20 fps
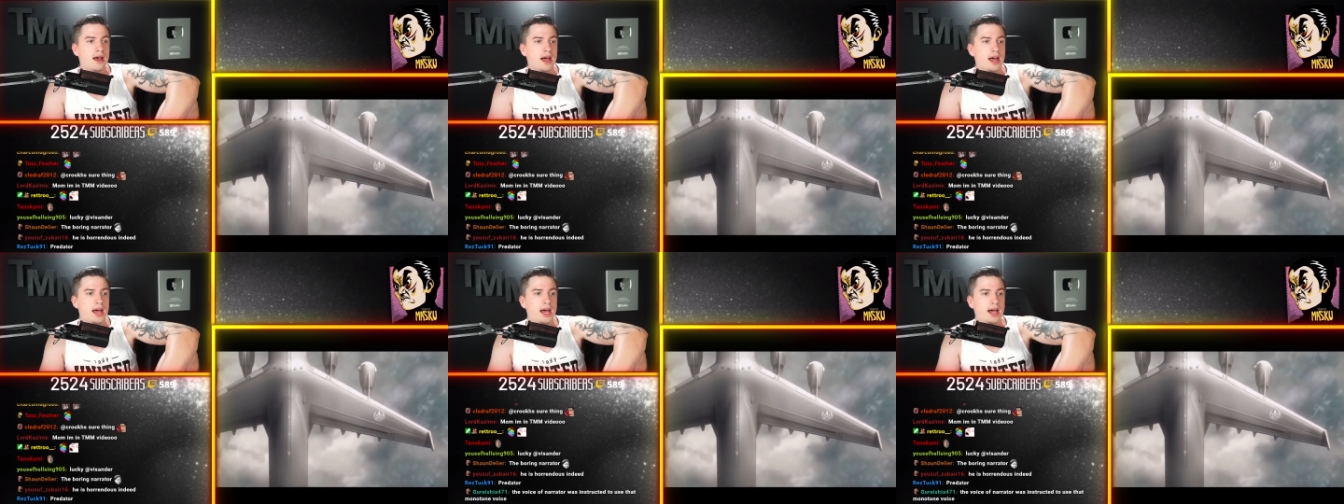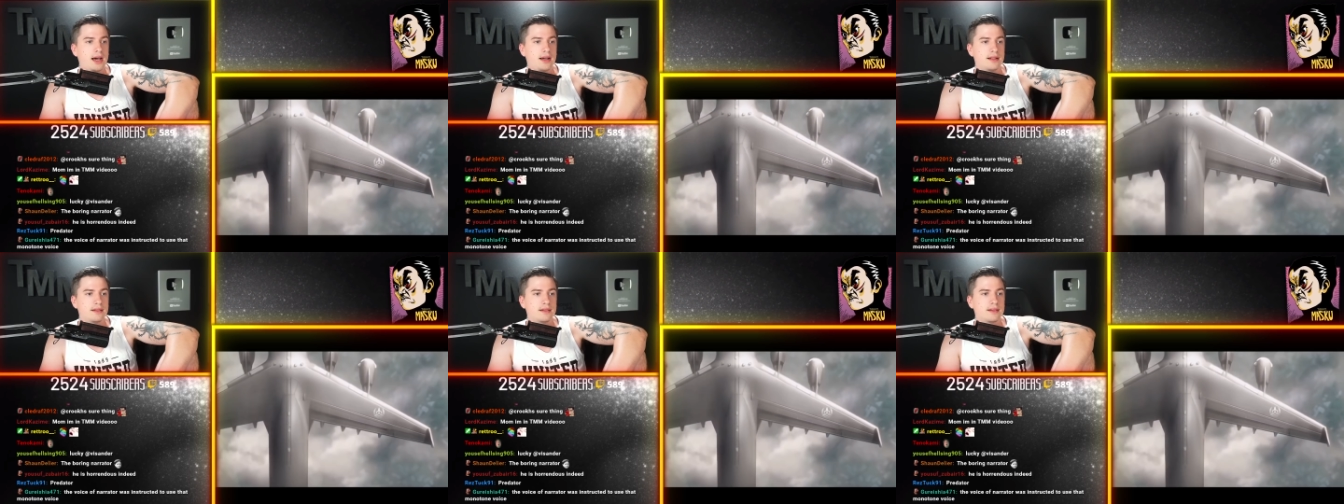
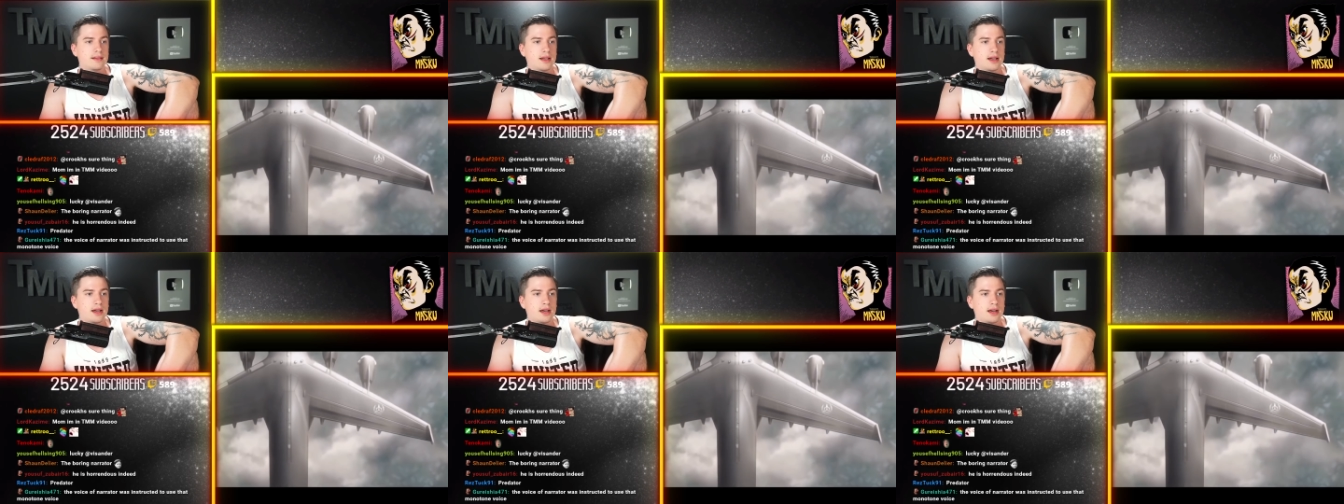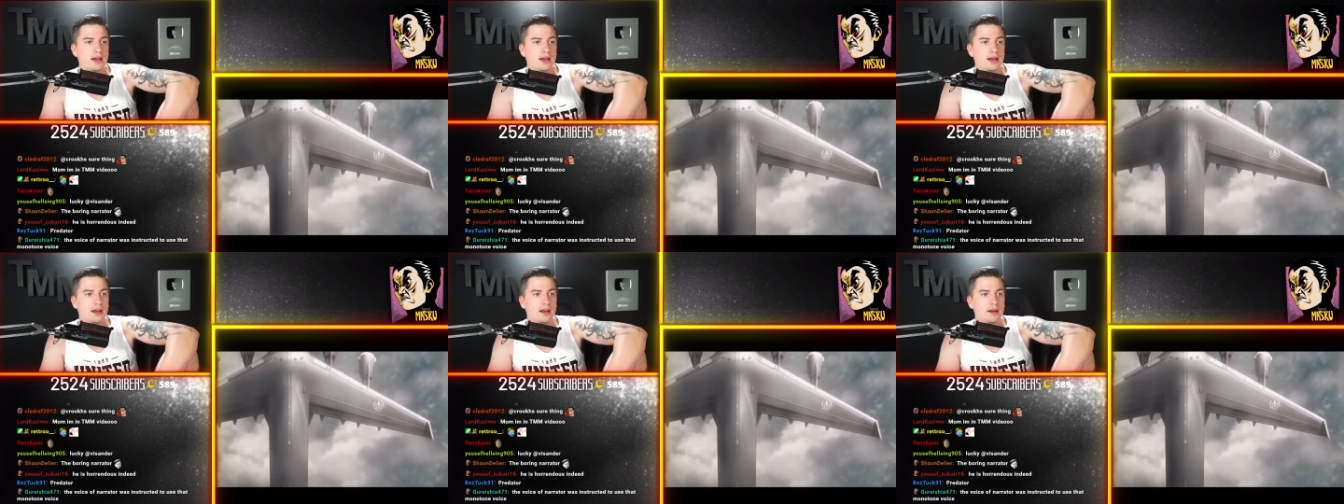And,
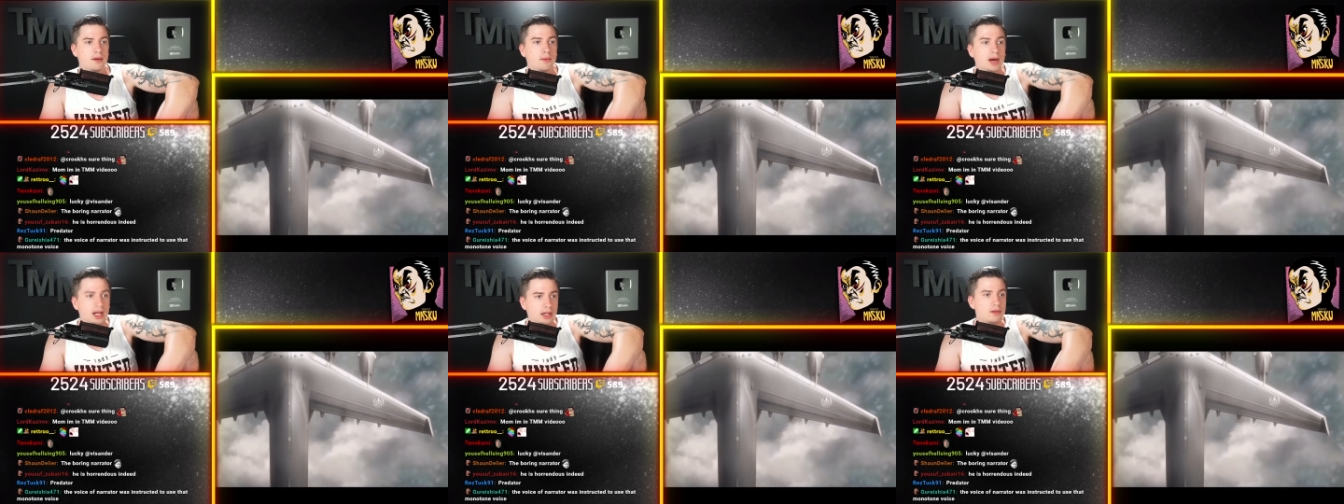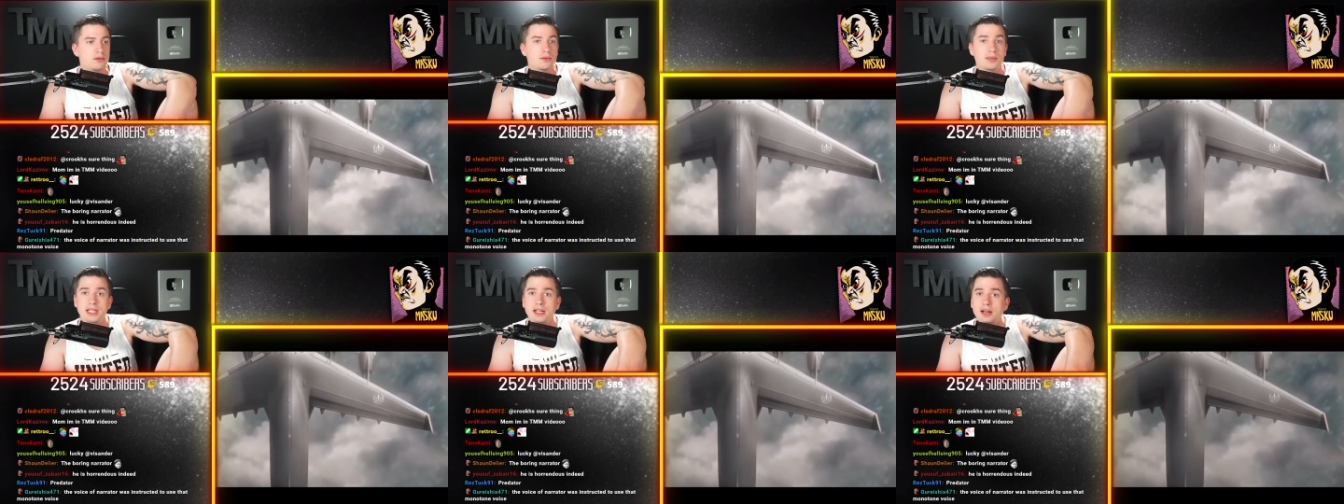uh, well,
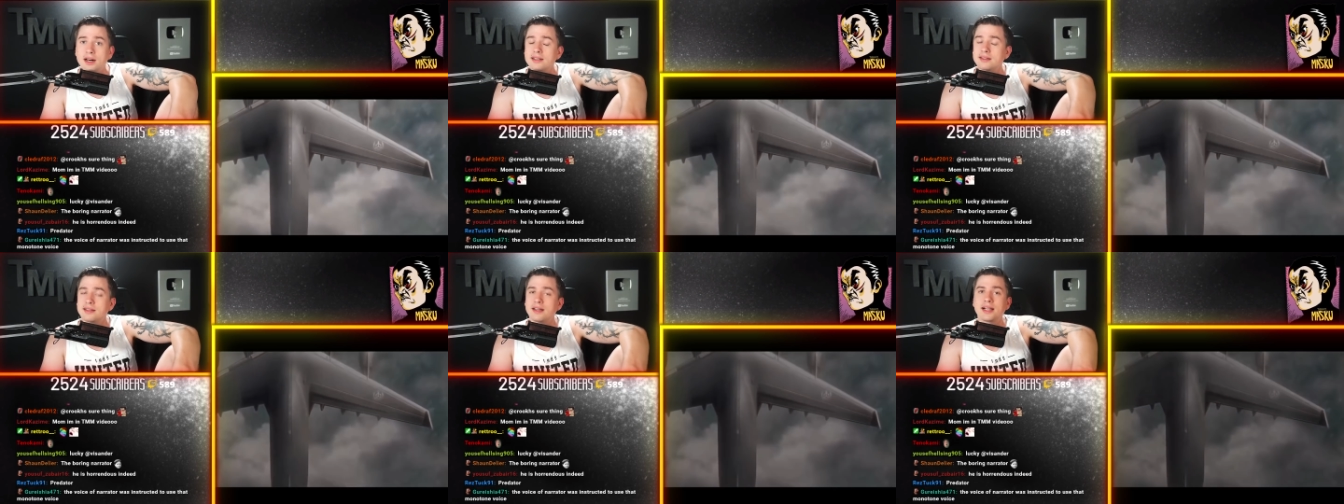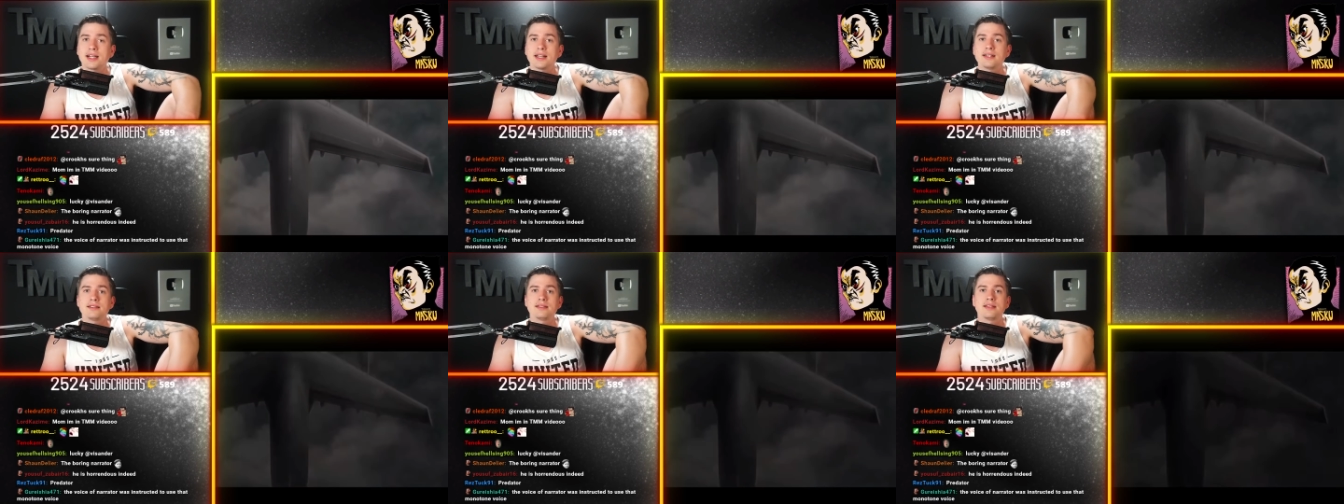we got
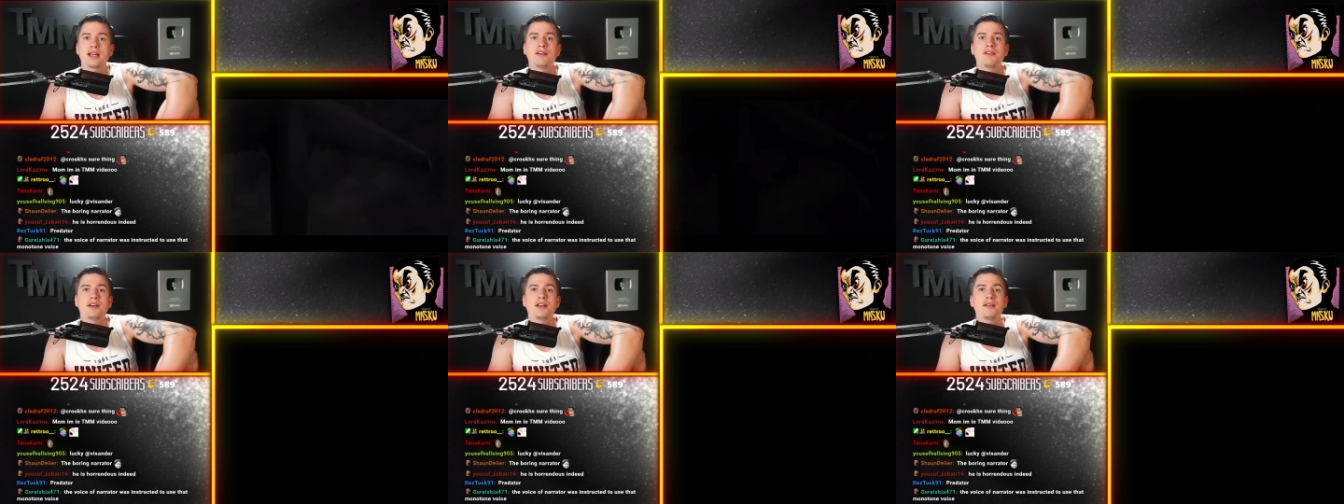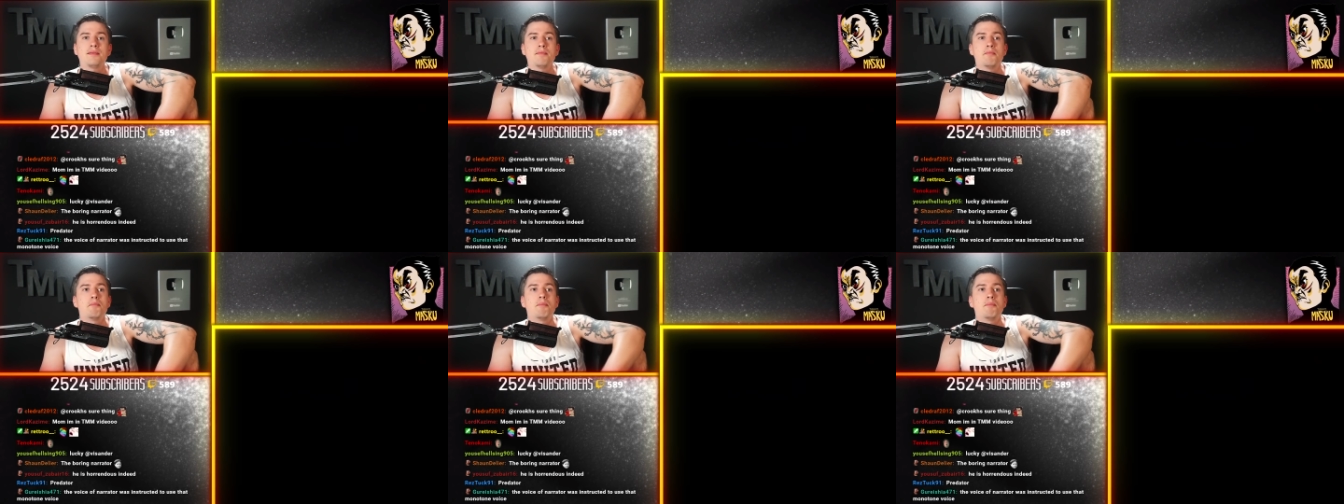Tekken seven,